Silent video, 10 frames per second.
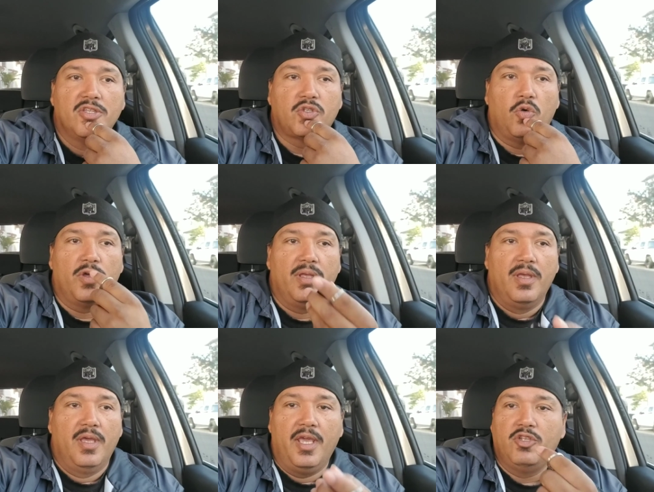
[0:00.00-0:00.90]
So
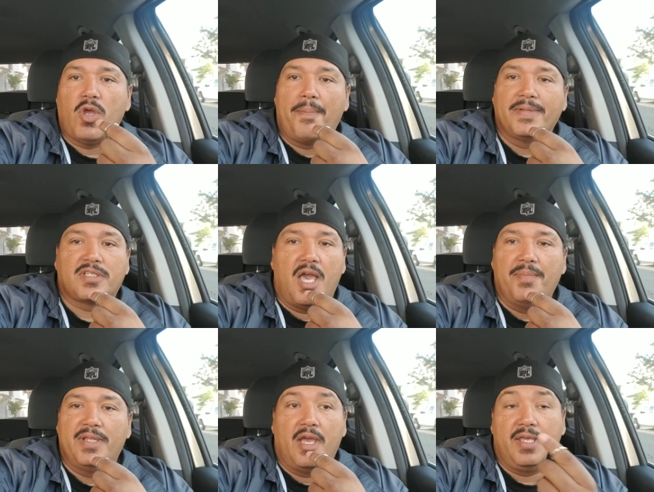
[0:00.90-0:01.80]
he dropped his
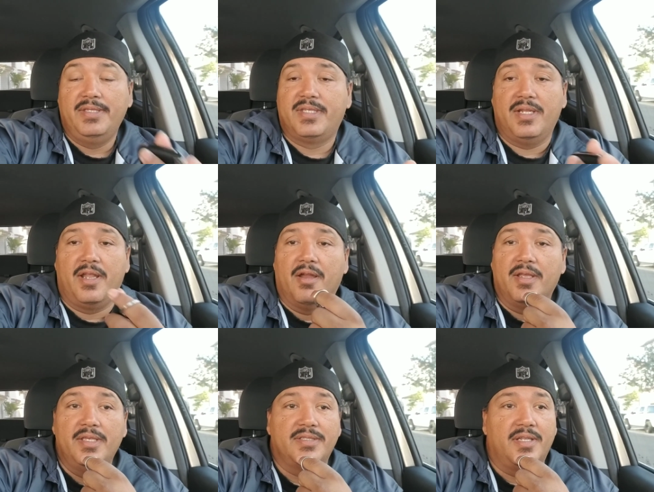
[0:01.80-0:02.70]
comment down. He's in there.
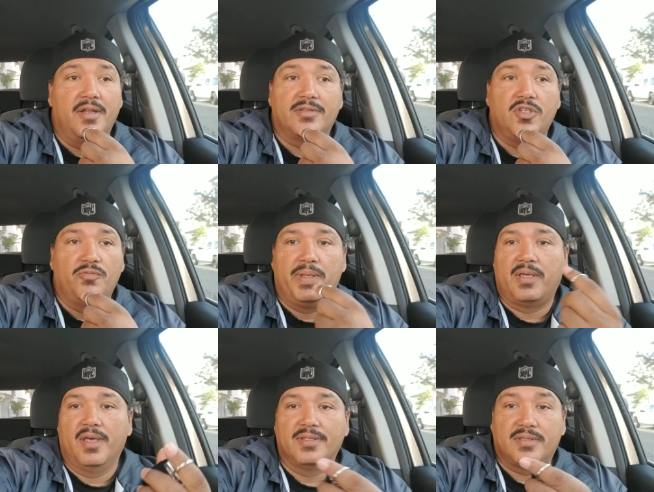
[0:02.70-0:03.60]
He's in there, too,
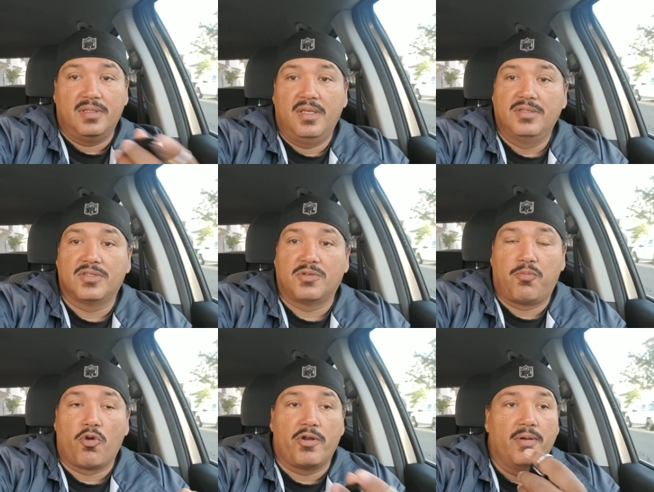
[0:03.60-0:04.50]
because he's a
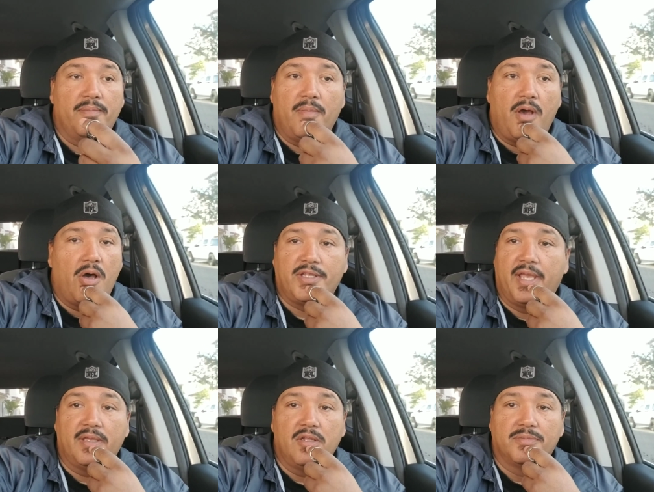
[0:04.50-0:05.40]
supporter all
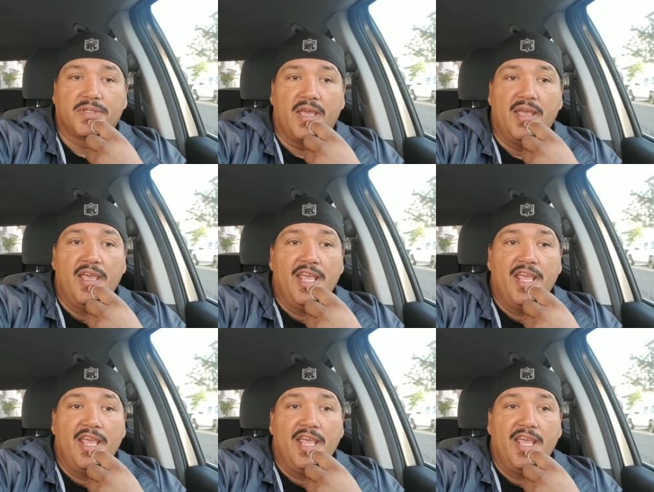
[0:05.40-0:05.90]
day. You know what I'm saying?